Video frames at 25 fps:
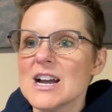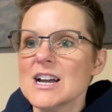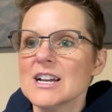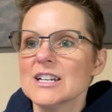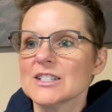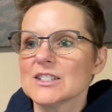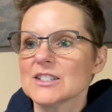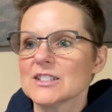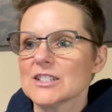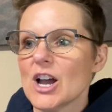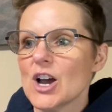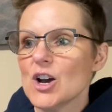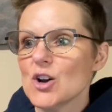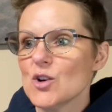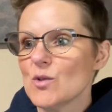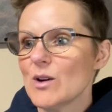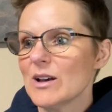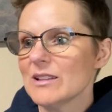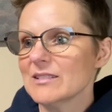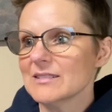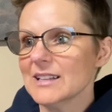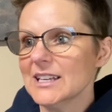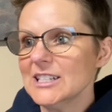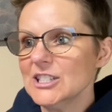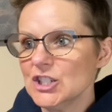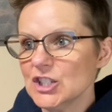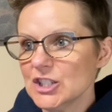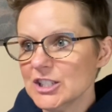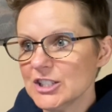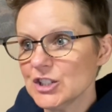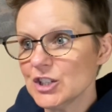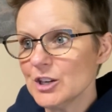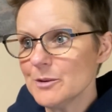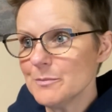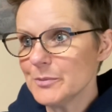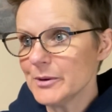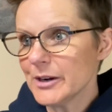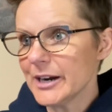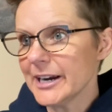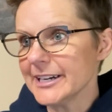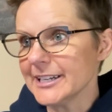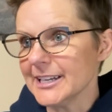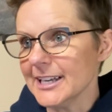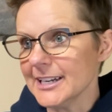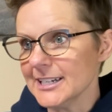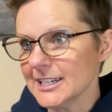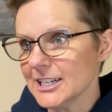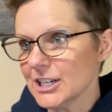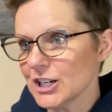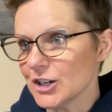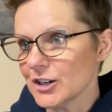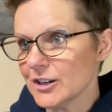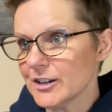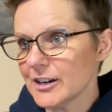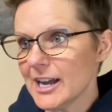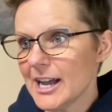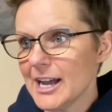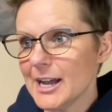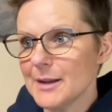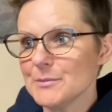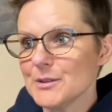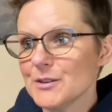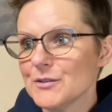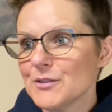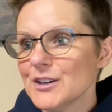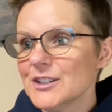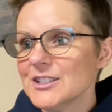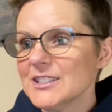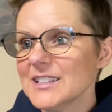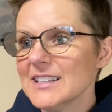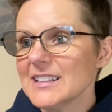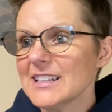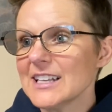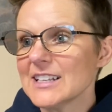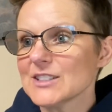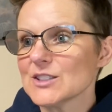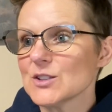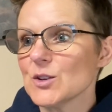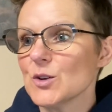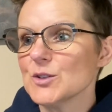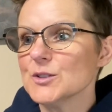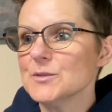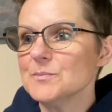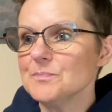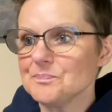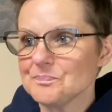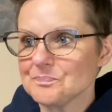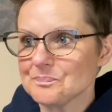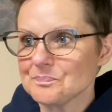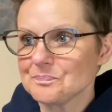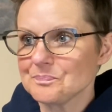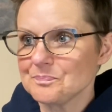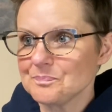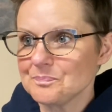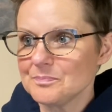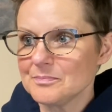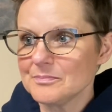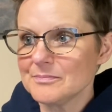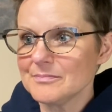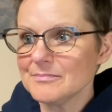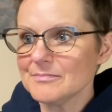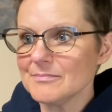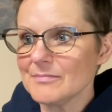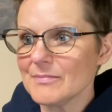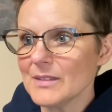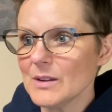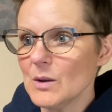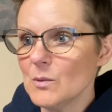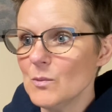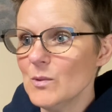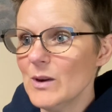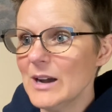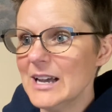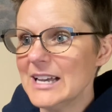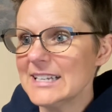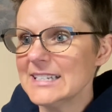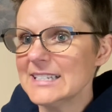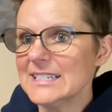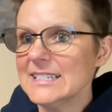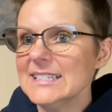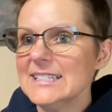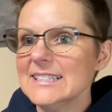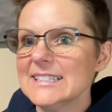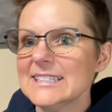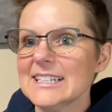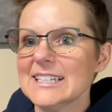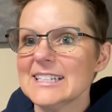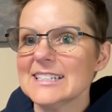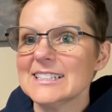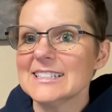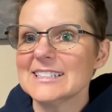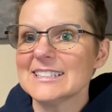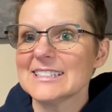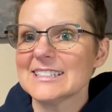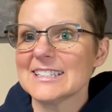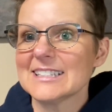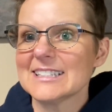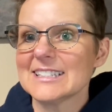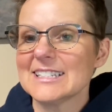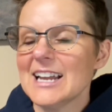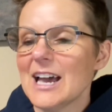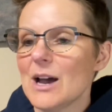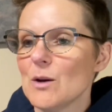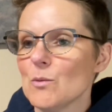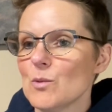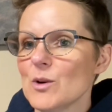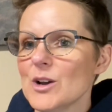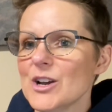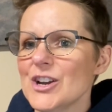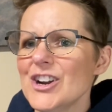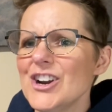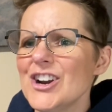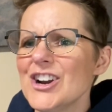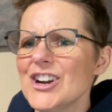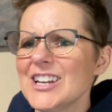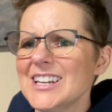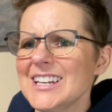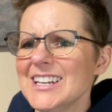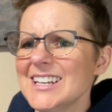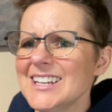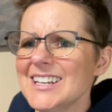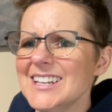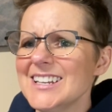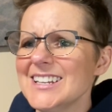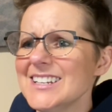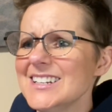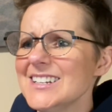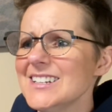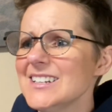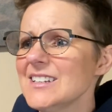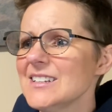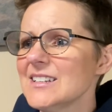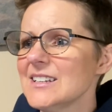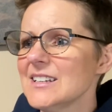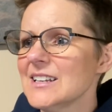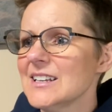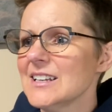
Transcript: So let's just jump right in here. The first thing that sold was, this is not working.